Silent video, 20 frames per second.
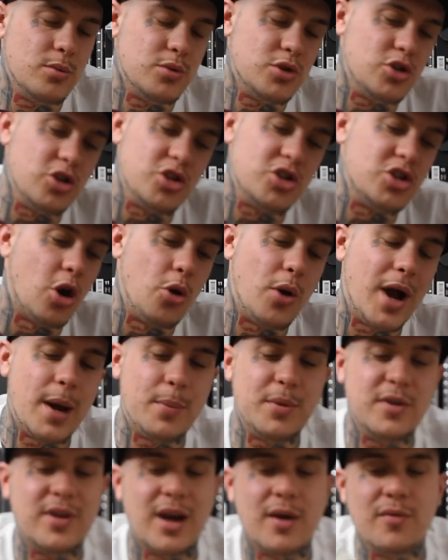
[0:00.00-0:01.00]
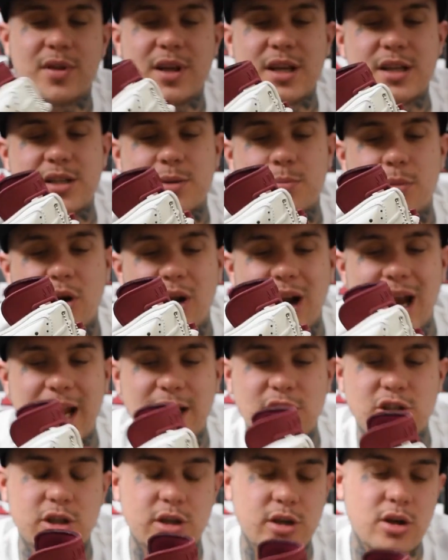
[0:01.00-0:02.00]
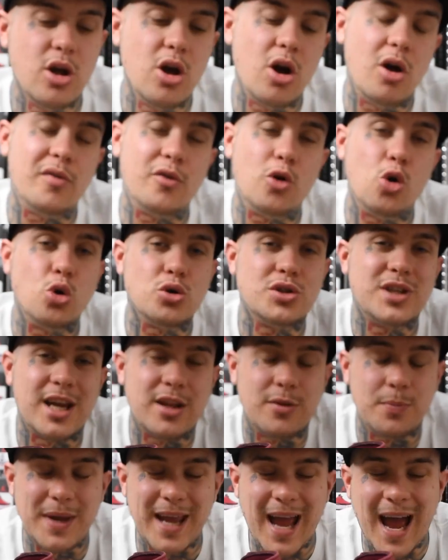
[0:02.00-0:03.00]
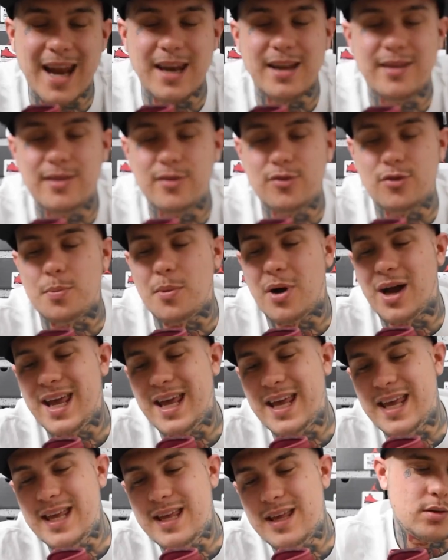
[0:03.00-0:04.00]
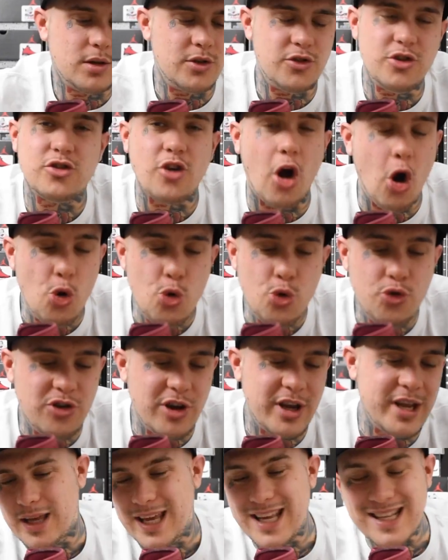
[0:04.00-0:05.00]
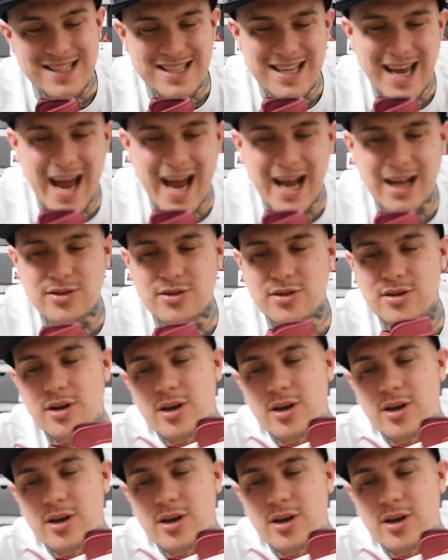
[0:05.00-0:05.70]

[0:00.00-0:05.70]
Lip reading: was just so happy to have these in my collection. Of course they had to be added into my heat. They're just OG intact, you